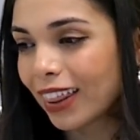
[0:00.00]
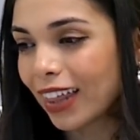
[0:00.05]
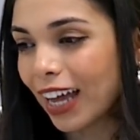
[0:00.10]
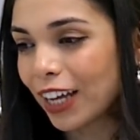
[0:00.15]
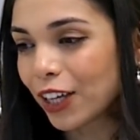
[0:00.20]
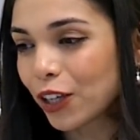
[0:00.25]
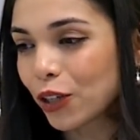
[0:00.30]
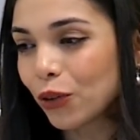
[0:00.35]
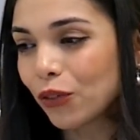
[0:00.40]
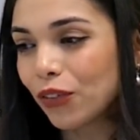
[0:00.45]

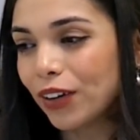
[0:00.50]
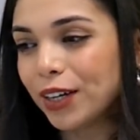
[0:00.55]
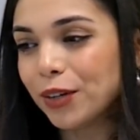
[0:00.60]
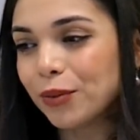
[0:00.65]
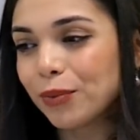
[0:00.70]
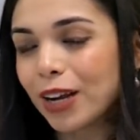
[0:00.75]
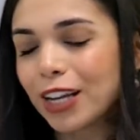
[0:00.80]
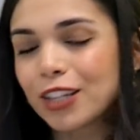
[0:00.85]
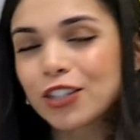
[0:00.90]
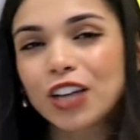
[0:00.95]
Thank you
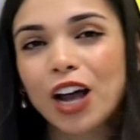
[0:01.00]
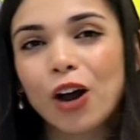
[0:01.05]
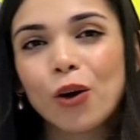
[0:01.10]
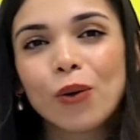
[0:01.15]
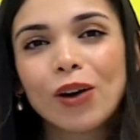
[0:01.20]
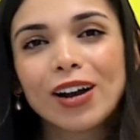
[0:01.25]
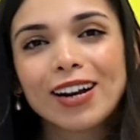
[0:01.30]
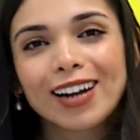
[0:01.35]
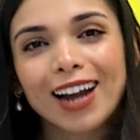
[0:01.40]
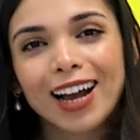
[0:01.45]
very much,
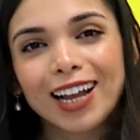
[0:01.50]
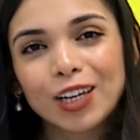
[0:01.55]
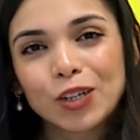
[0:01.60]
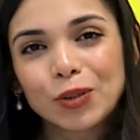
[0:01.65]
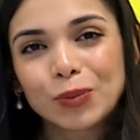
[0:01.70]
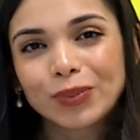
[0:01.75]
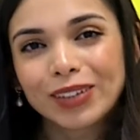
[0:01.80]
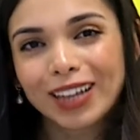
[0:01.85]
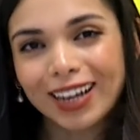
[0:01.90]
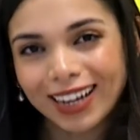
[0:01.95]
our
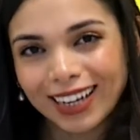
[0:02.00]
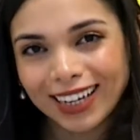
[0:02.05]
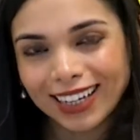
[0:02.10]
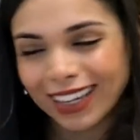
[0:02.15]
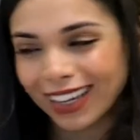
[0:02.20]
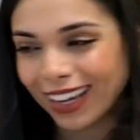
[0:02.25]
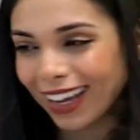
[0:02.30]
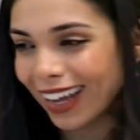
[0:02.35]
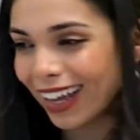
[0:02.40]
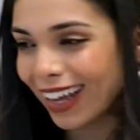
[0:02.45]

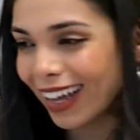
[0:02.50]
alumni,